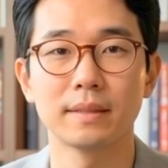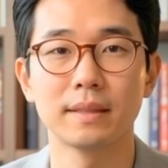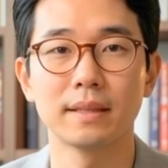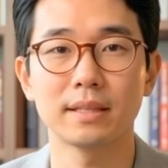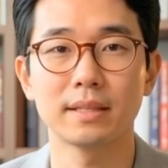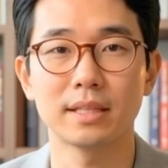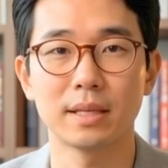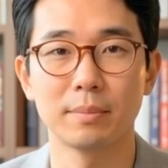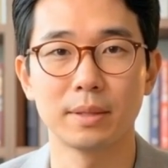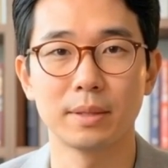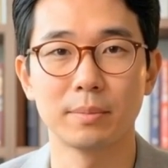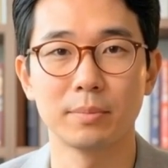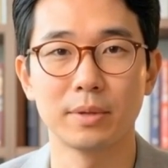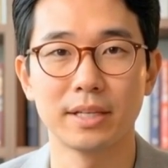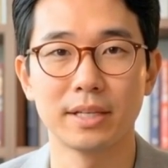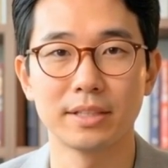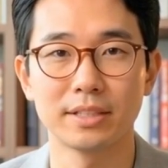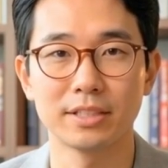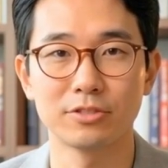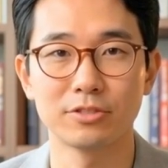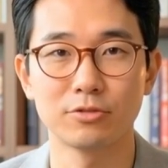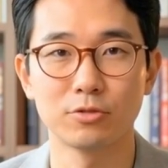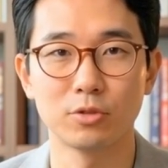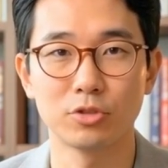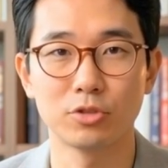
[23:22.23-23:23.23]
Let me bring
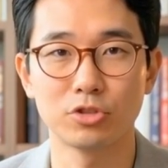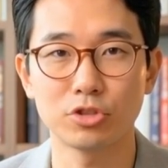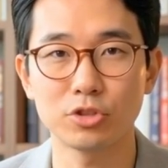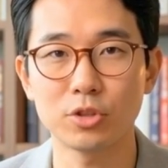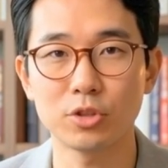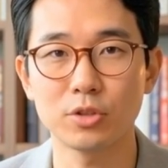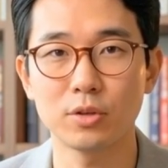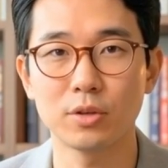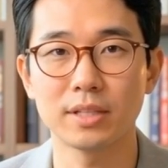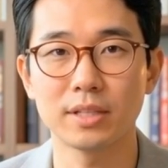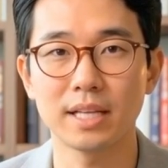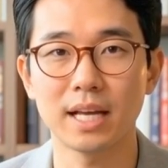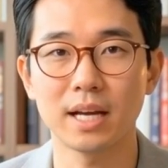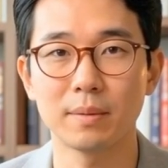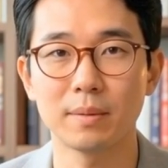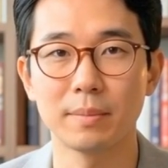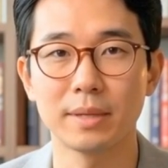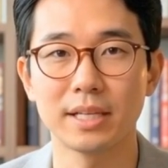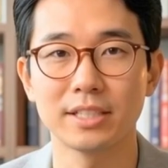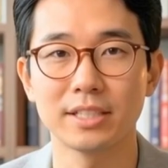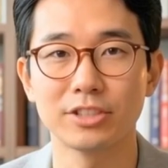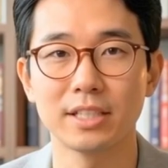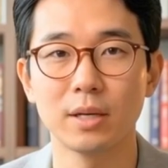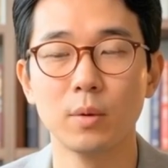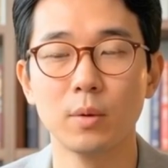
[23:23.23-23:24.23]
this full circle now
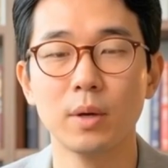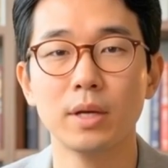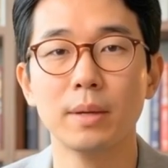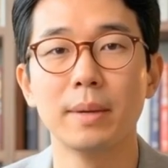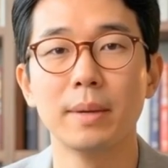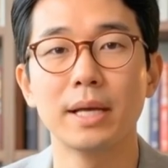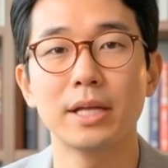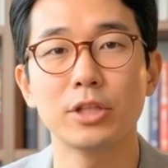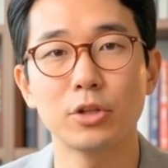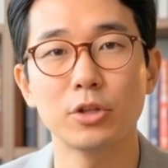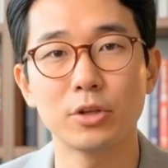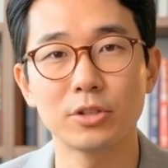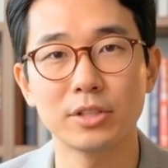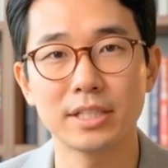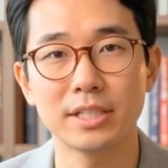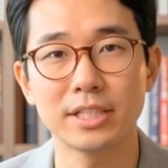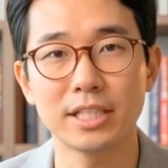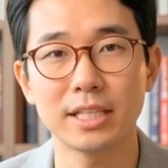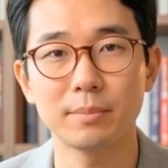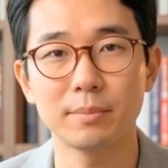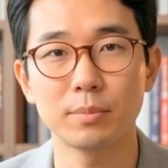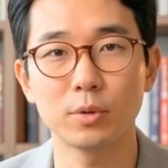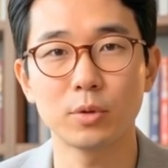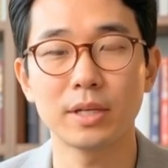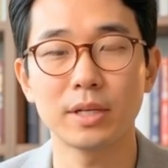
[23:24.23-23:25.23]
because I want to make sure the
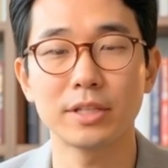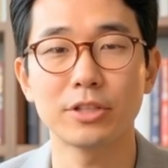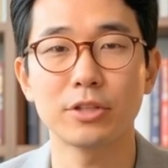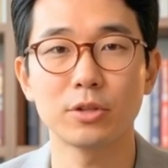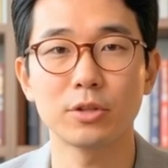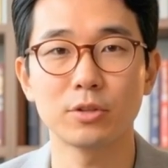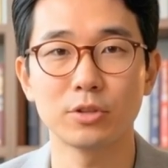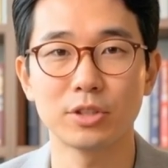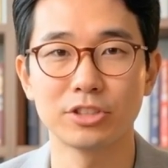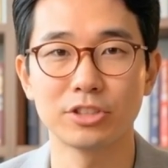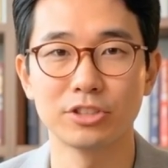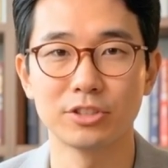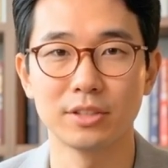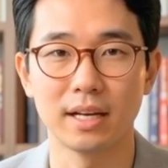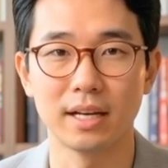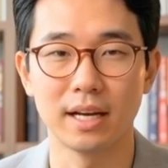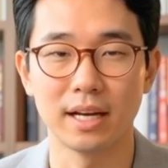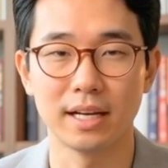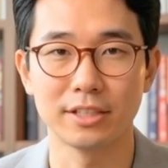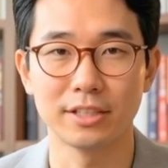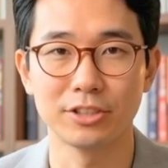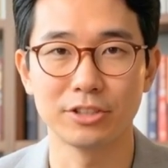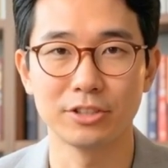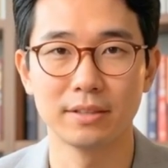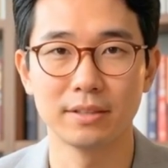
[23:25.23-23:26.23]
key points are
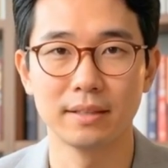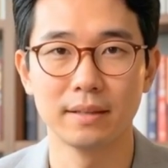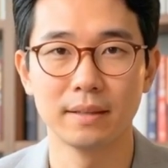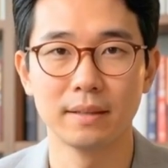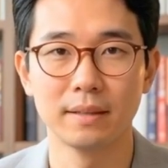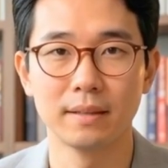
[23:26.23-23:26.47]
crystallized.